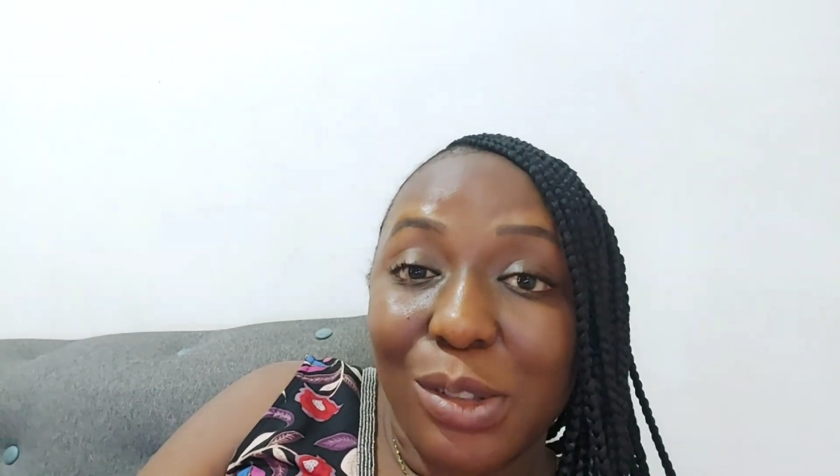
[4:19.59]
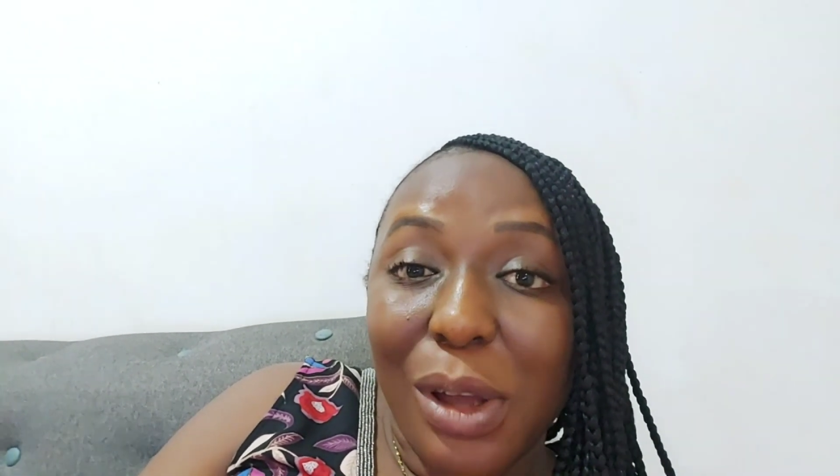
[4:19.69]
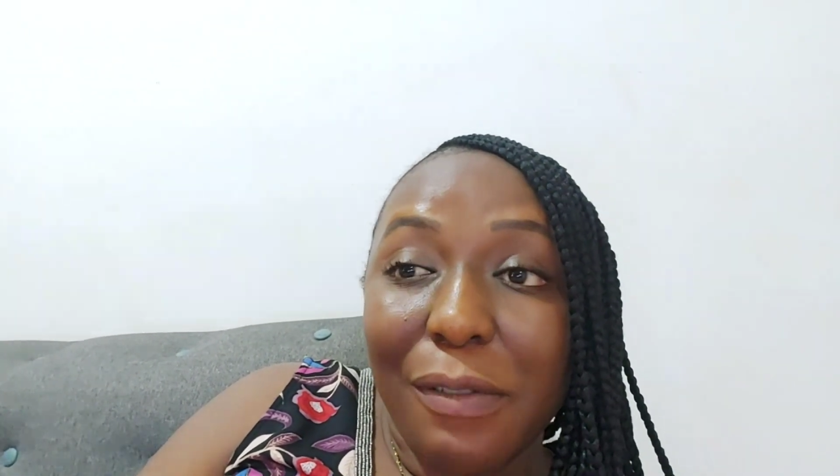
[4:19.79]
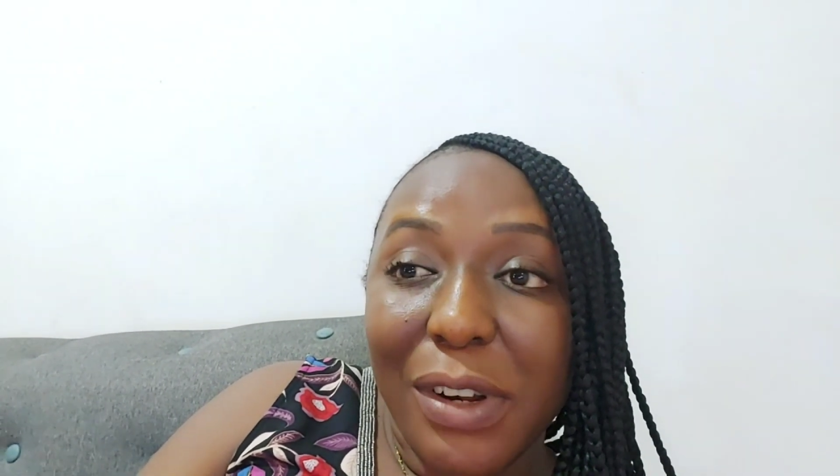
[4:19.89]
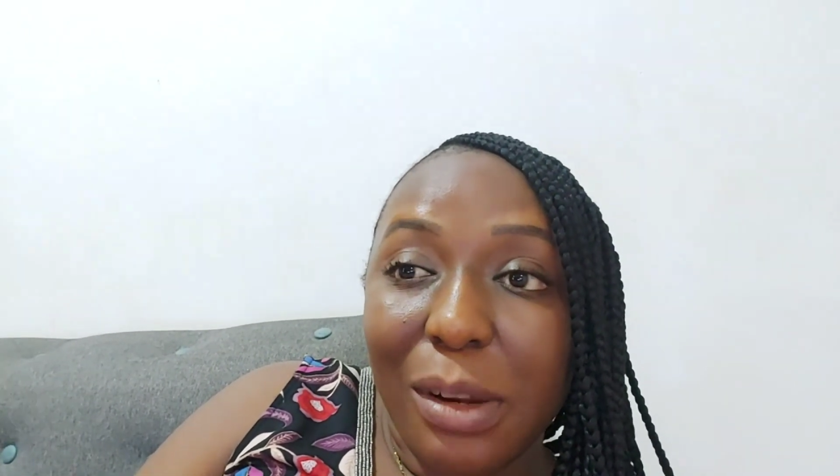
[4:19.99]

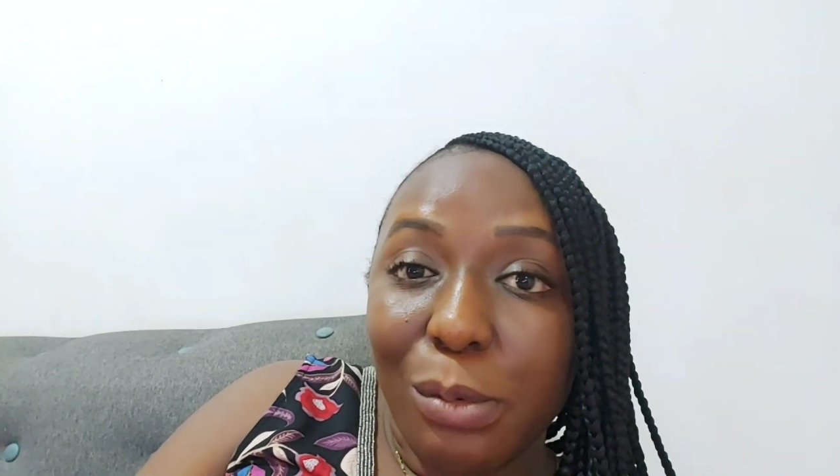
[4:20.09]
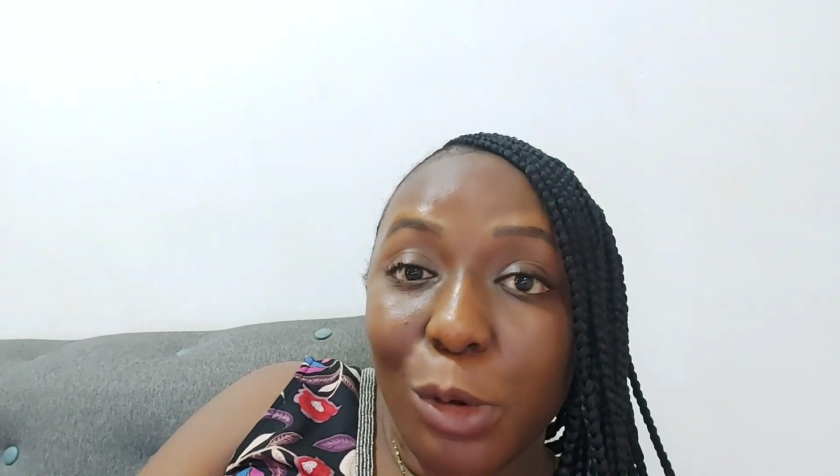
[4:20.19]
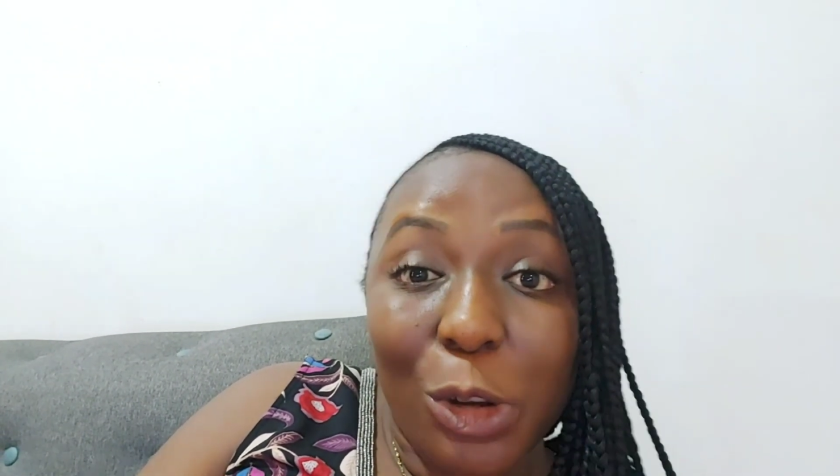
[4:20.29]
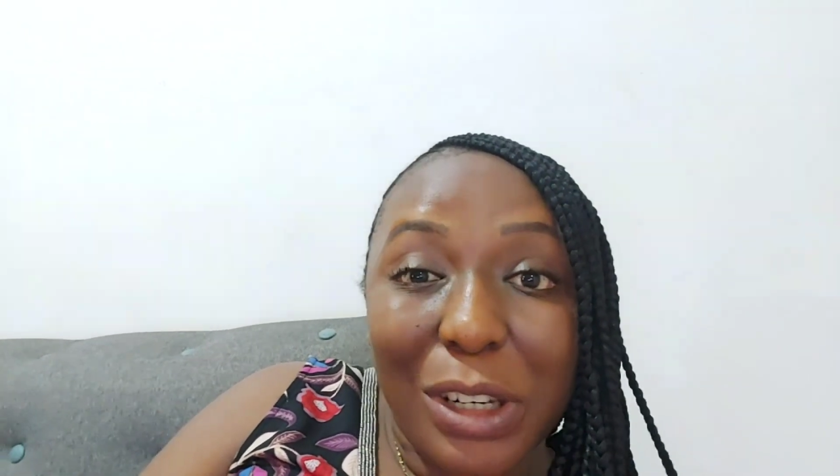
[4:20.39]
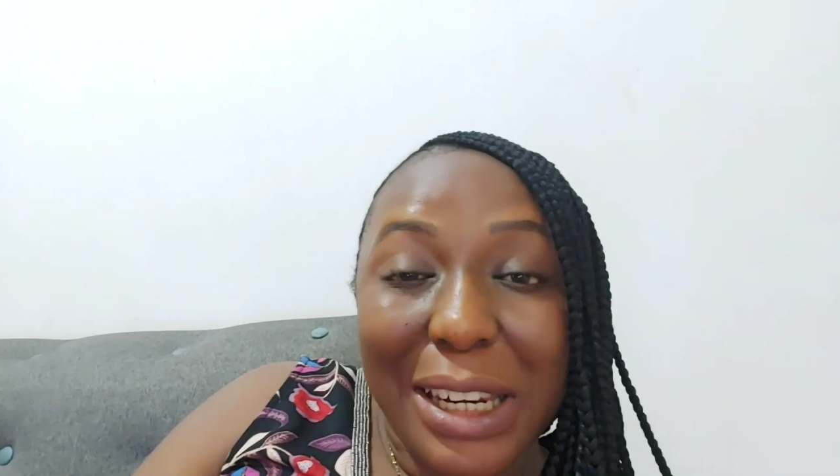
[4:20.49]
not available.
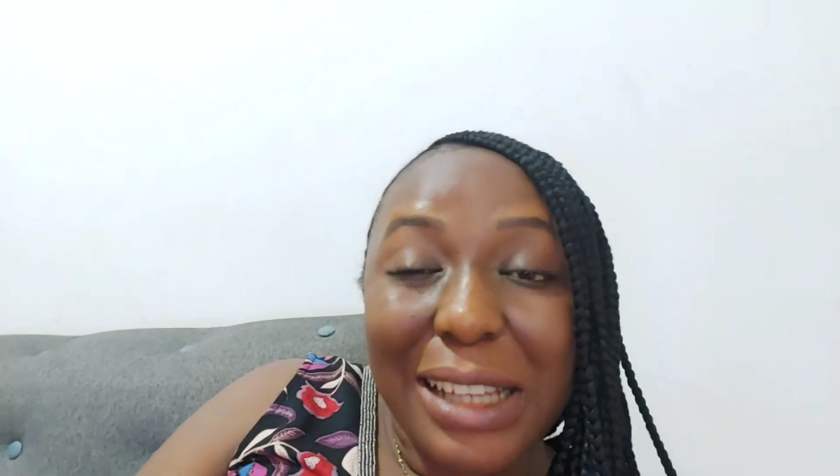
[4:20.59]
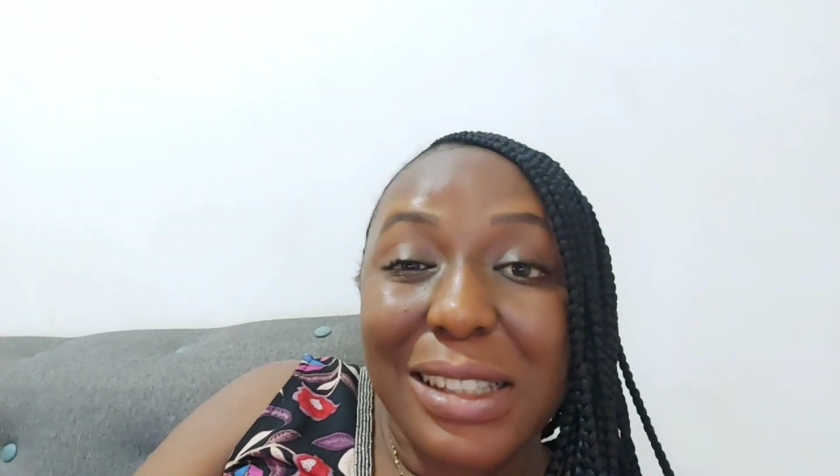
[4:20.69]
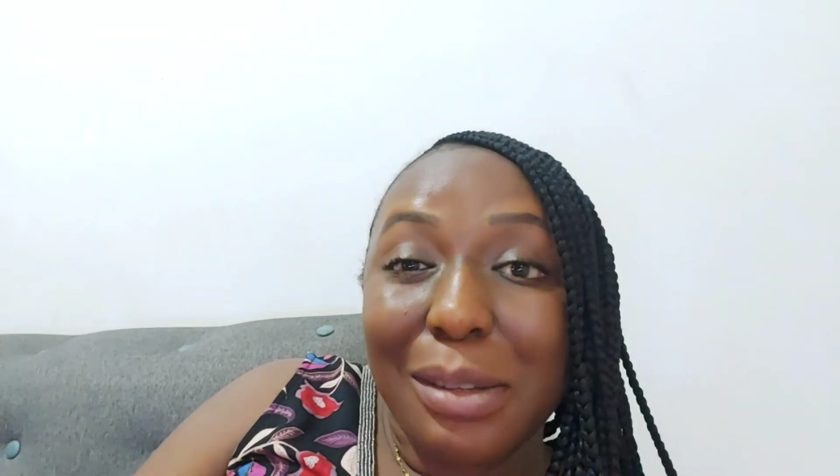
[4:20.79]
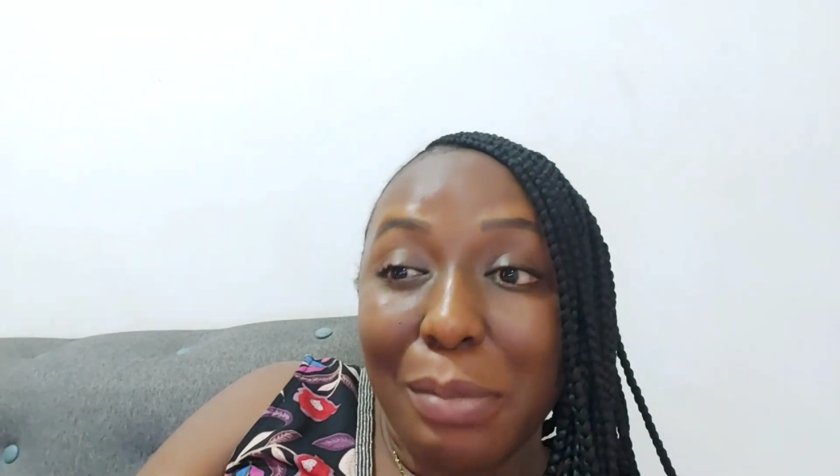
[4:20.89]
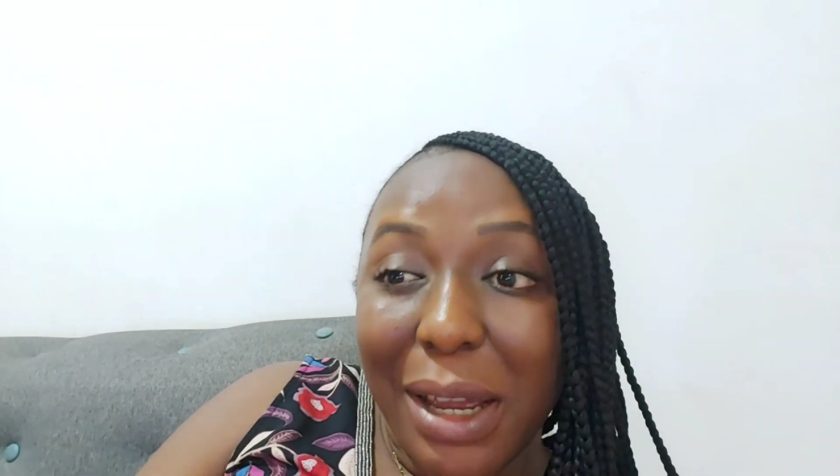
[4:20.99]
You're the
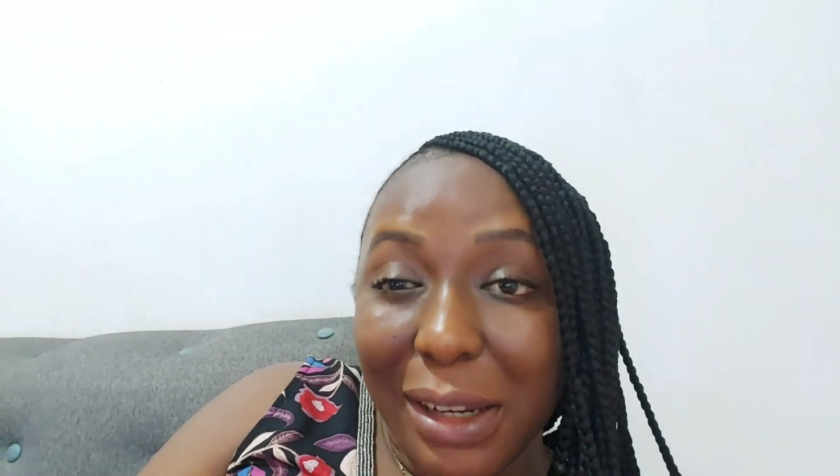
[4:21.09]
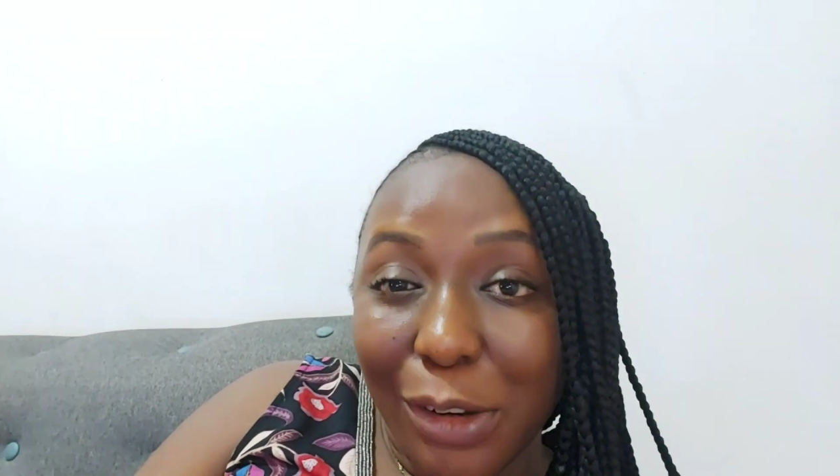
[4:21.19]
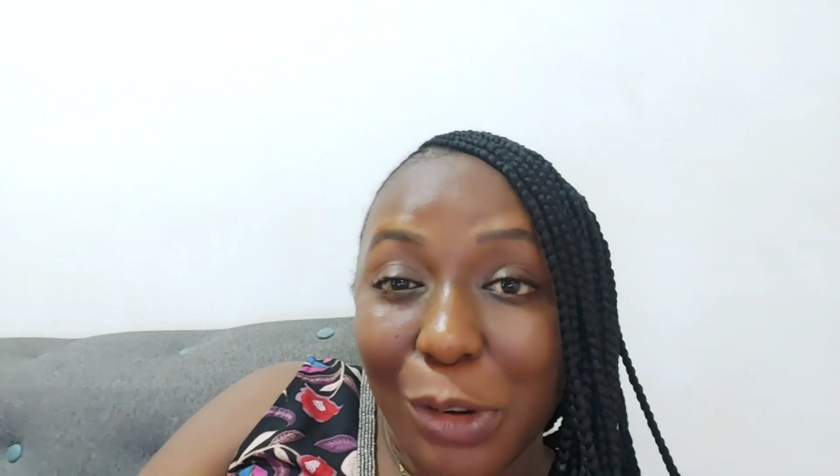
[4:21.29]
next man.